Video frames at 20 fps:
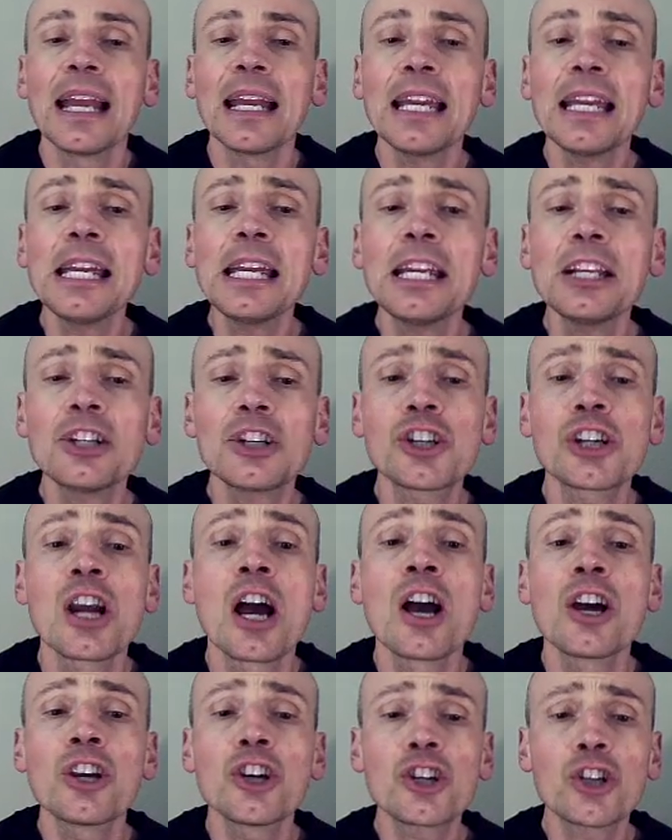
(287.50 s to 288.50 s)
Each
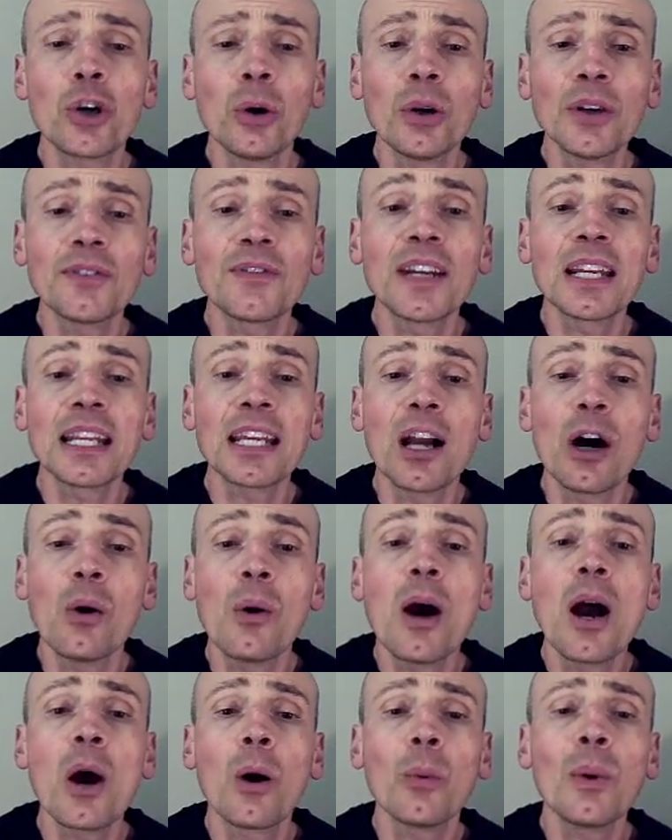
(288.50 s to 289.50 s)
short
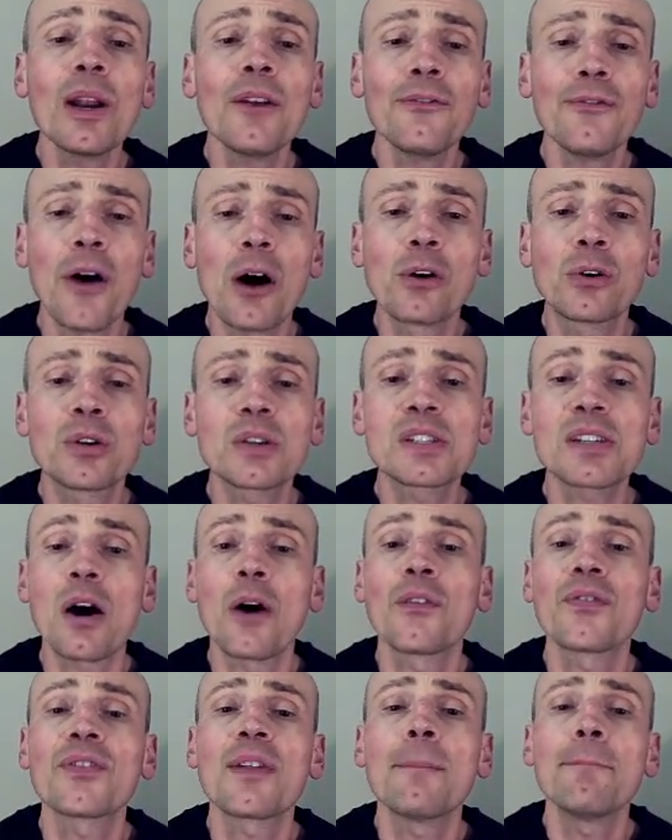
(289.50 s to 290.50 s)
video will focus
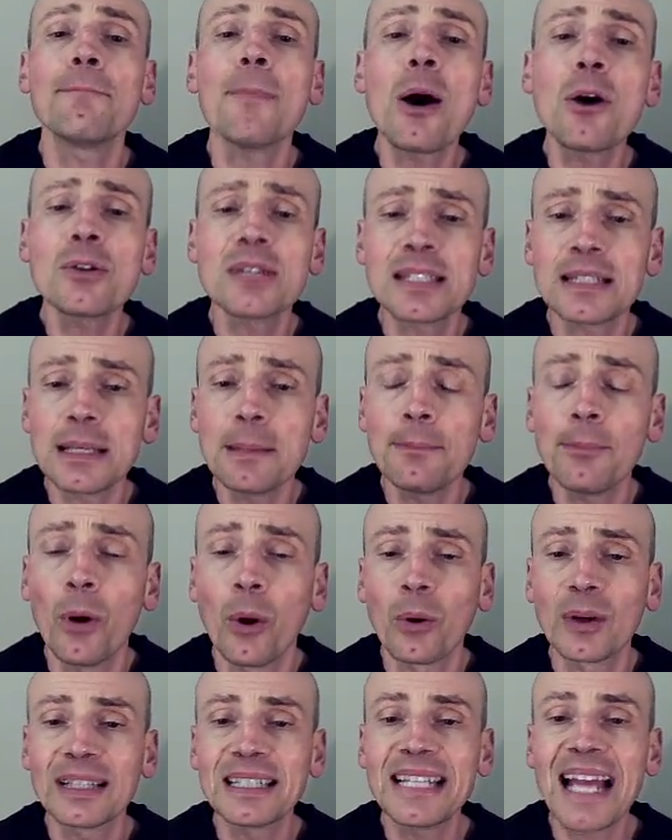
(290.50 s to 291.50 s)
on the most
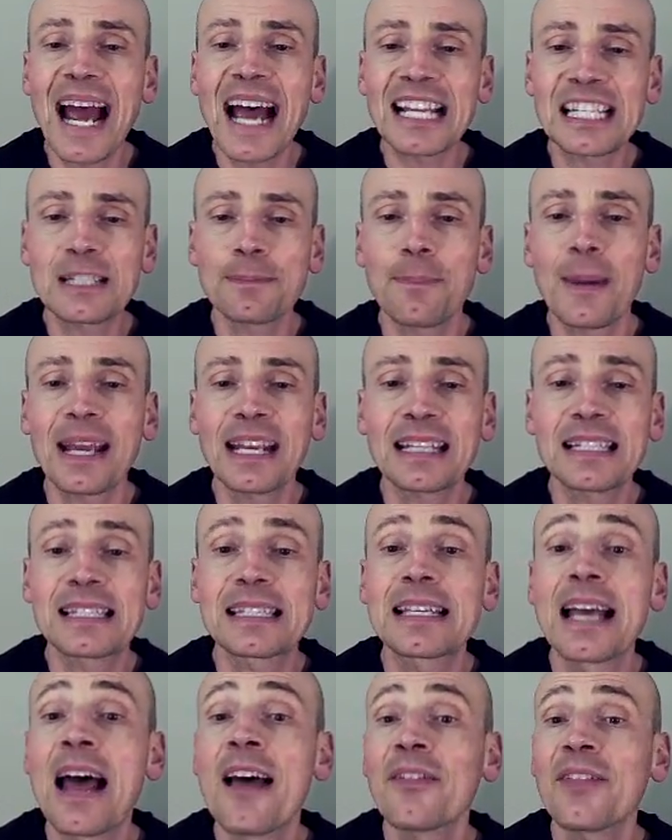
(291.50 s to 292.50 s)
important
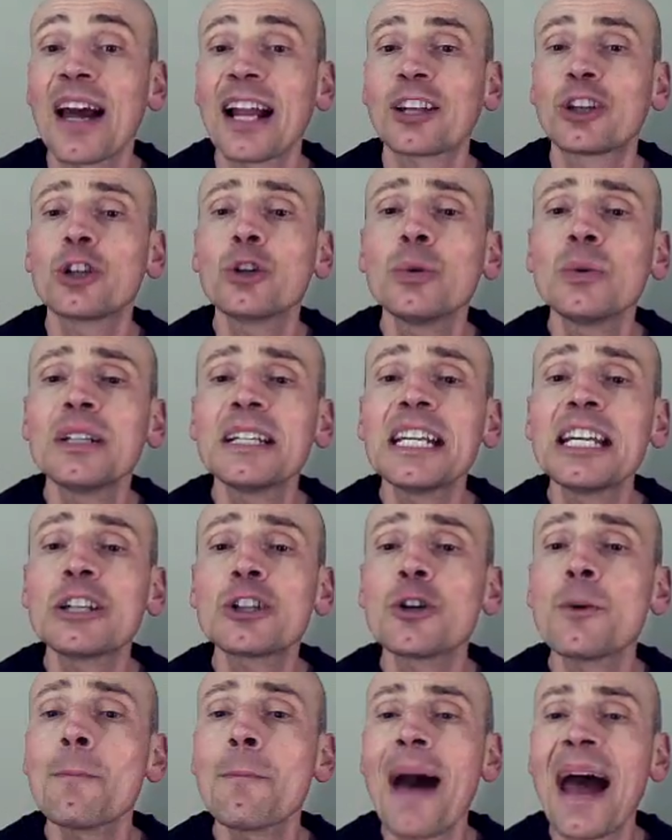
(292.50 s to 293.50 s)
aspects that you need
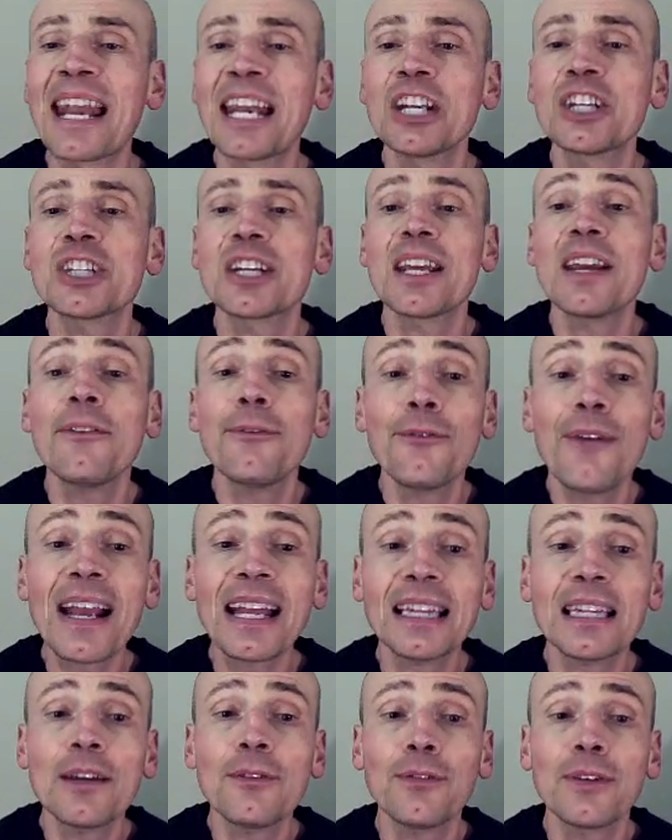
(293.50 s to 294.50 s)
to manage
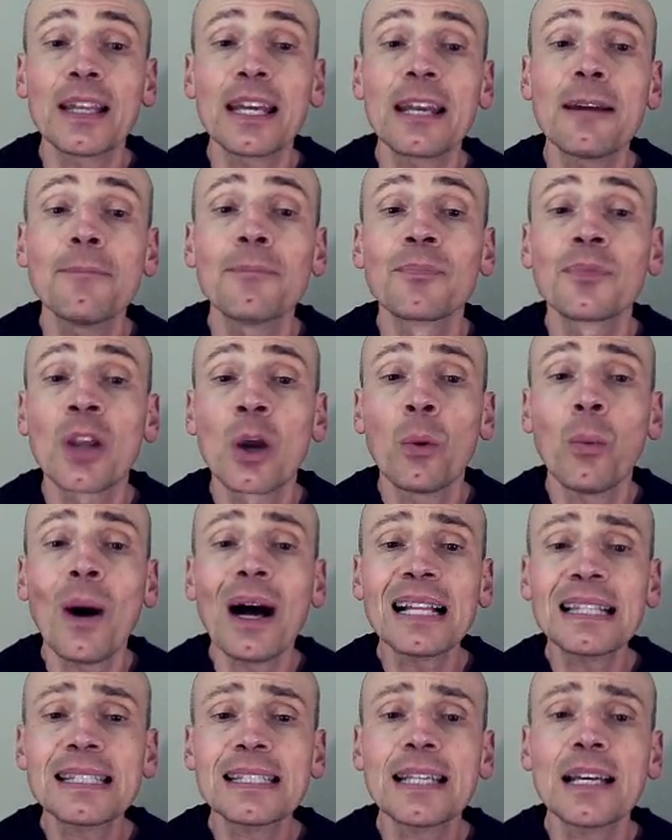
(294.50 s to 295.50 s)
effectively
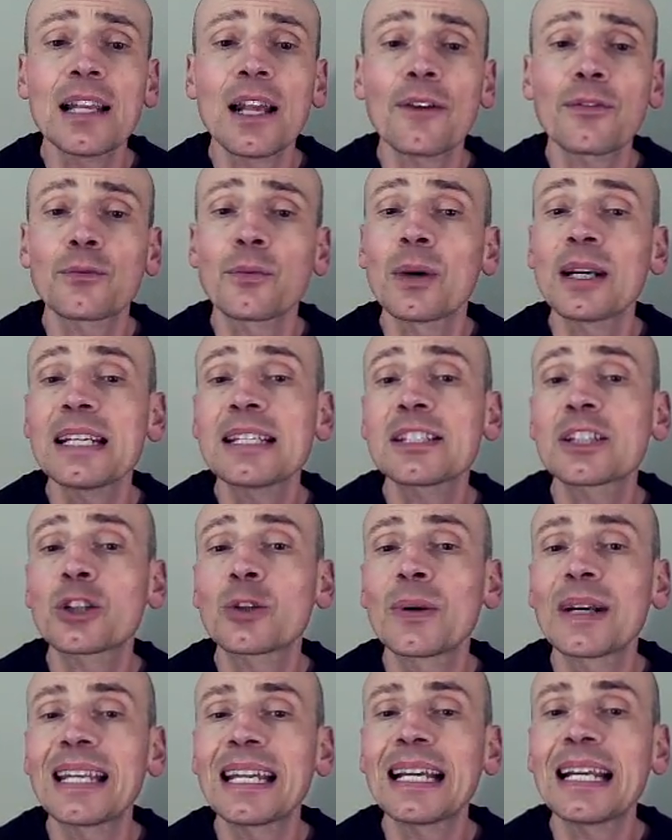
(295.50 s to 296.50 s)
whilst your loved one is
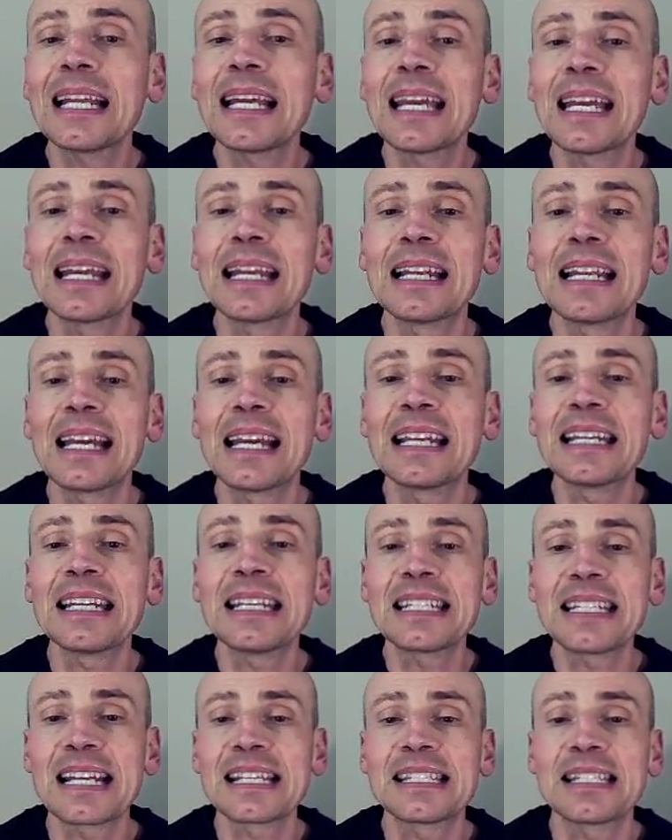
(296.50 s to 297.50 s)
critically ill in
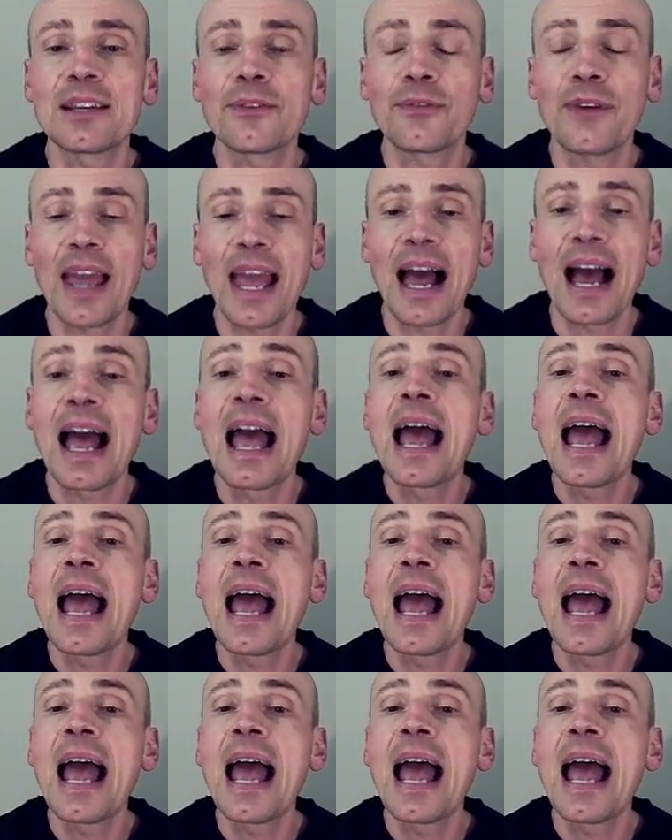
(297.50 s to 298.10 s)
intensive care,